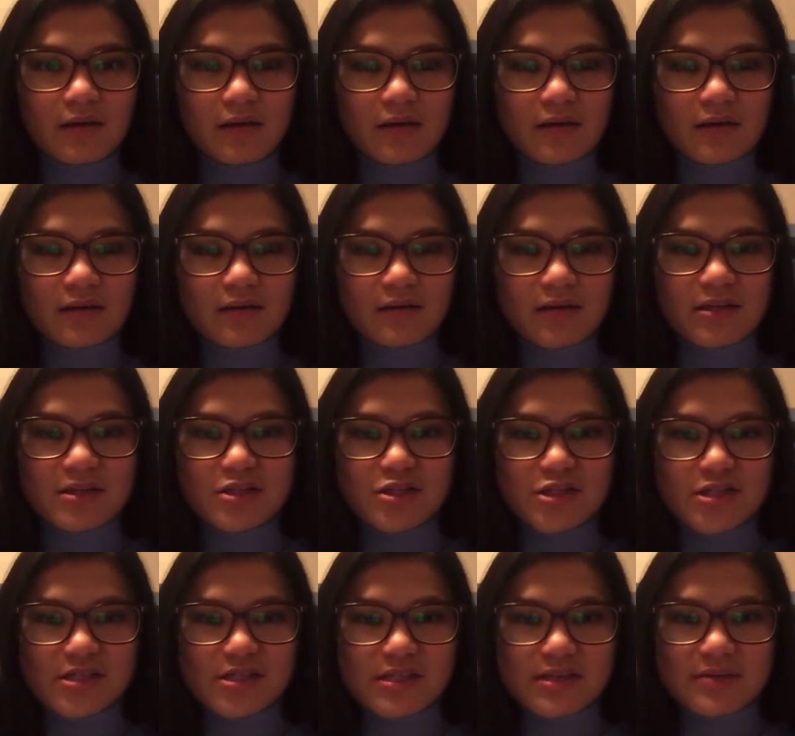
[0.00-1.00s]
These are
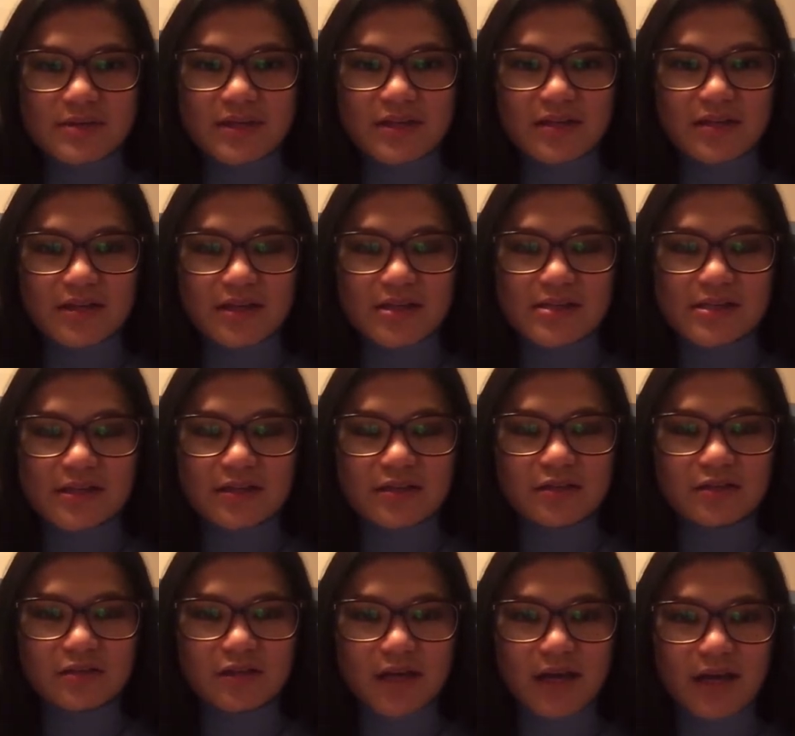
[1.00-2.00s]
just some of the things that
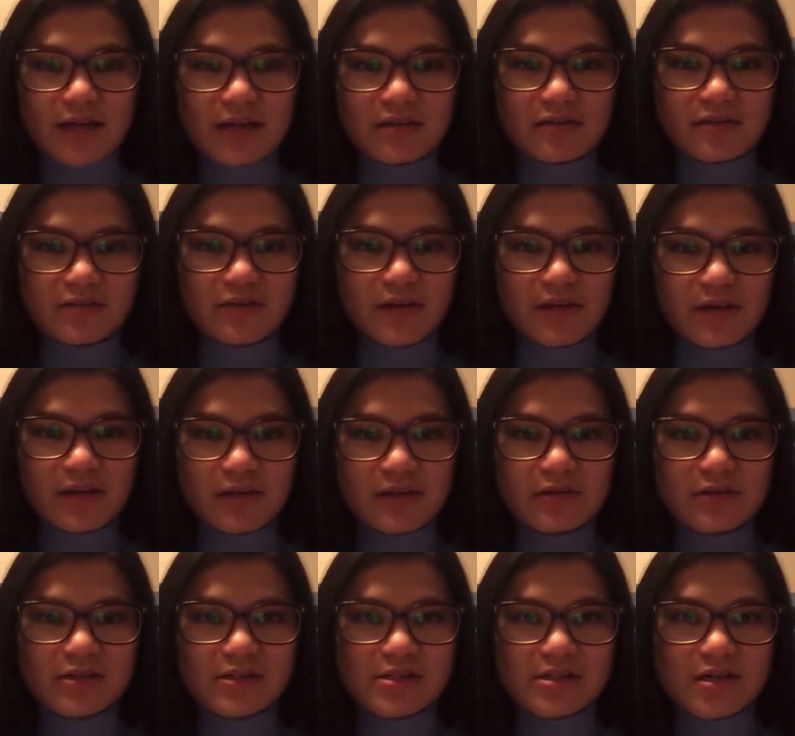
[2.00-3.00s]
you
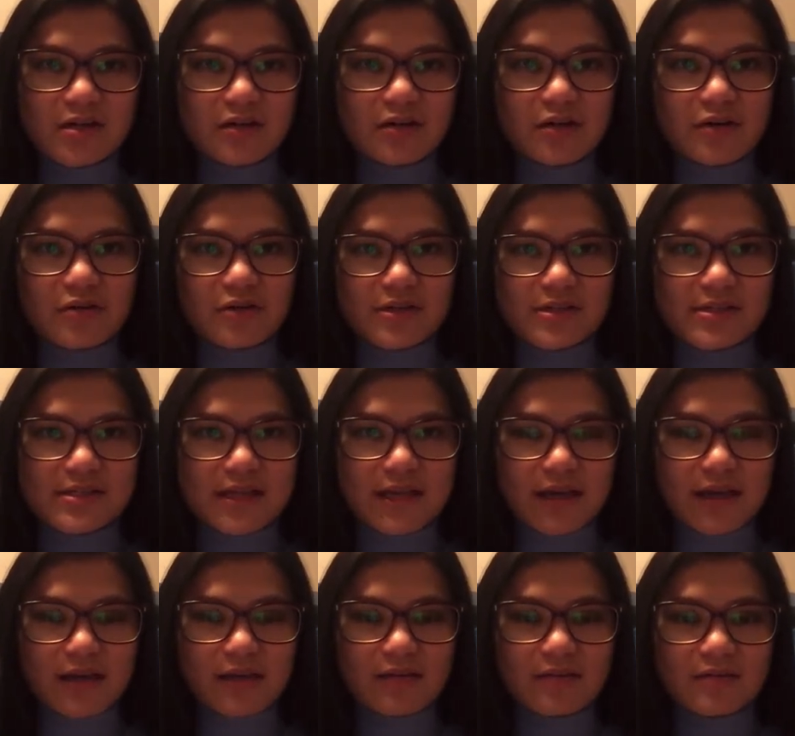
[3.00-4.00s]
can start
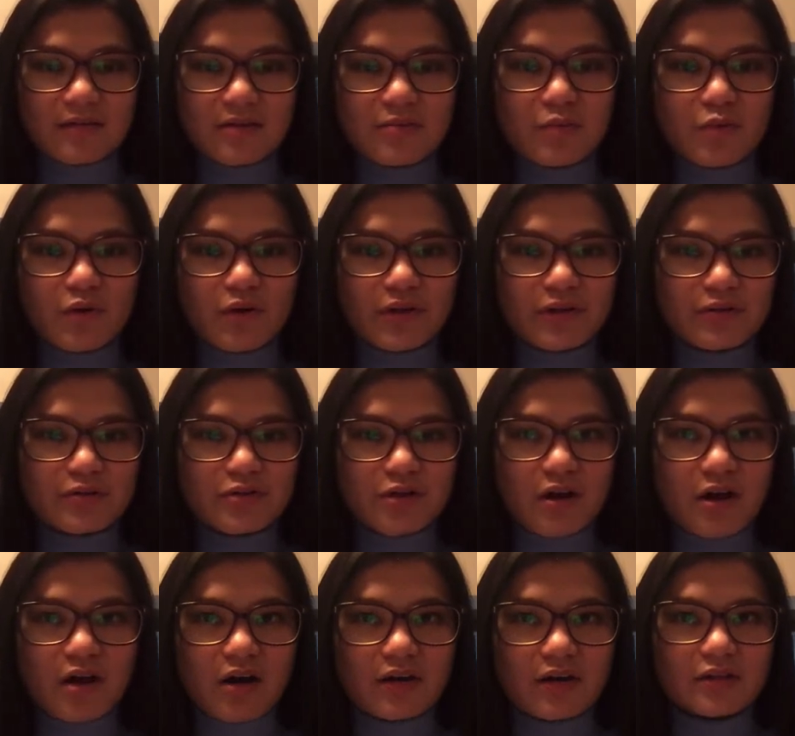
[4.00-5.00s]
noticing the more you
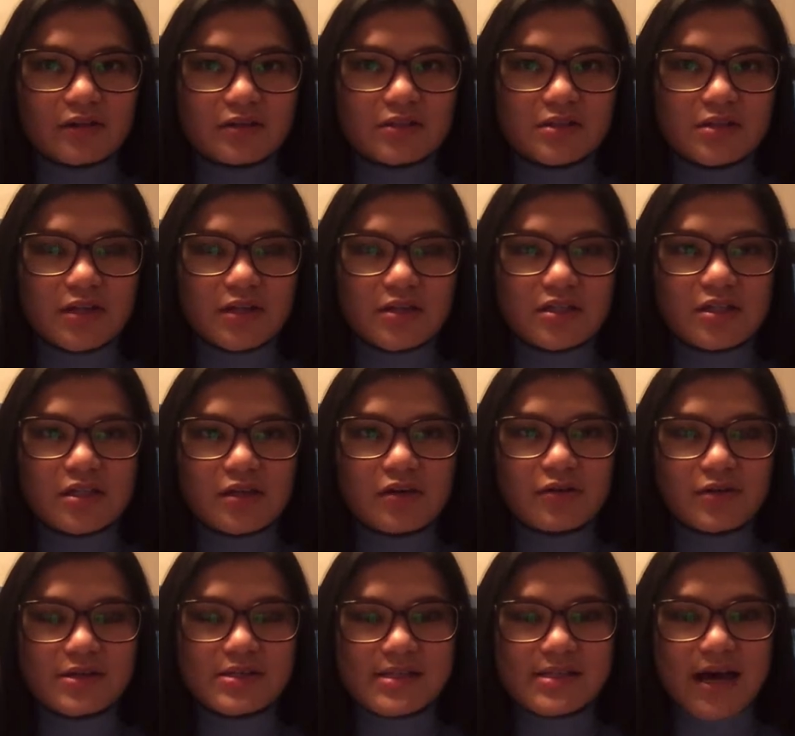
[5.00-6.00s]
draw. You'll start to
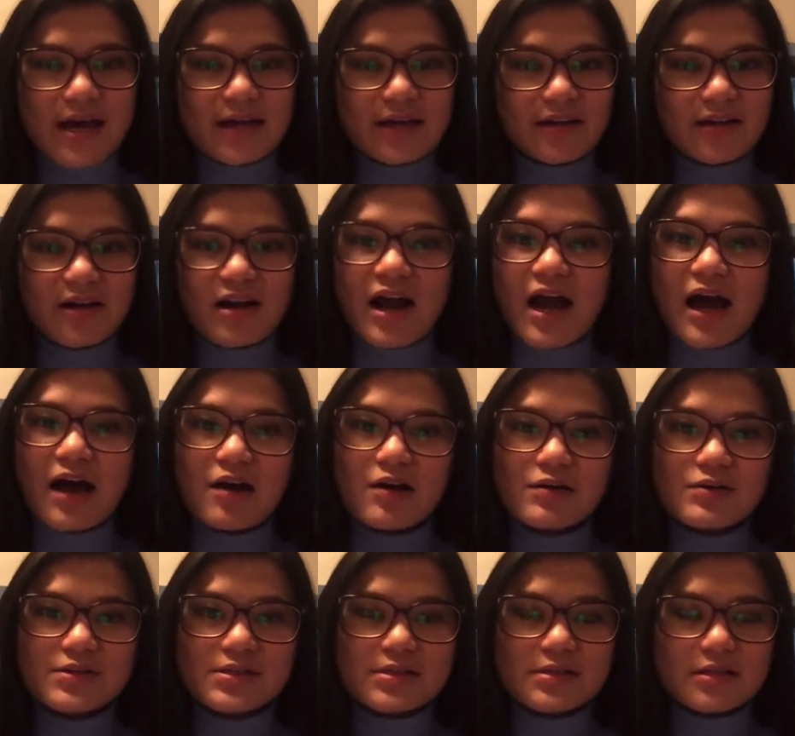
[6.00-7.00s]
notice that in your
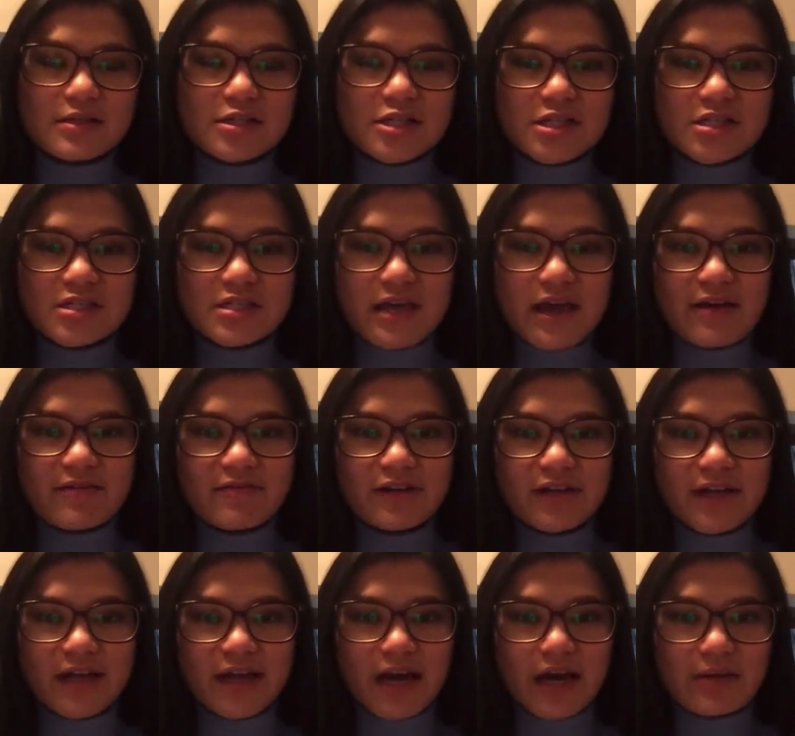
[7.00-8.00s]
house and just
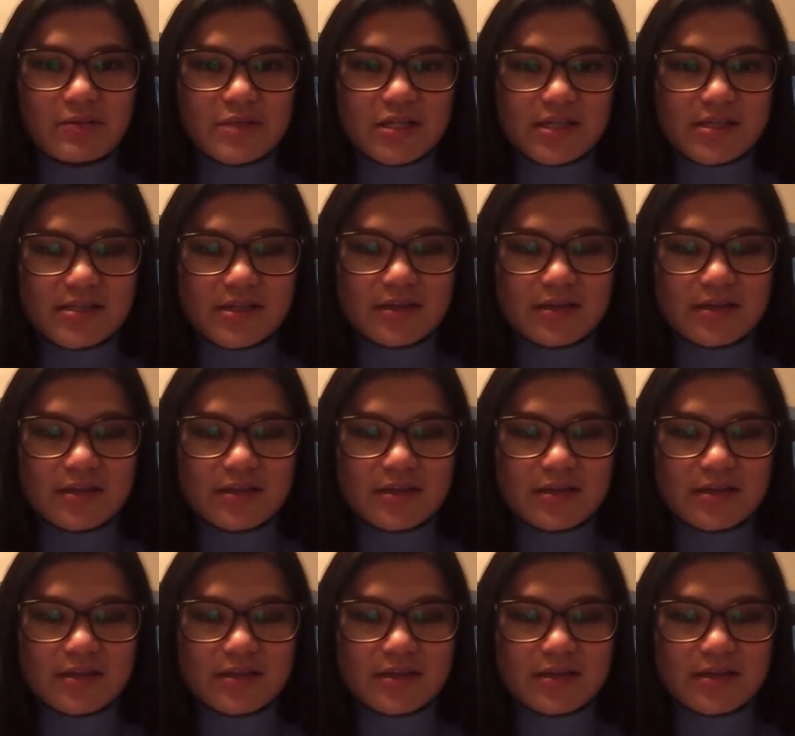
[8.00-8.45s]
everyday objects that you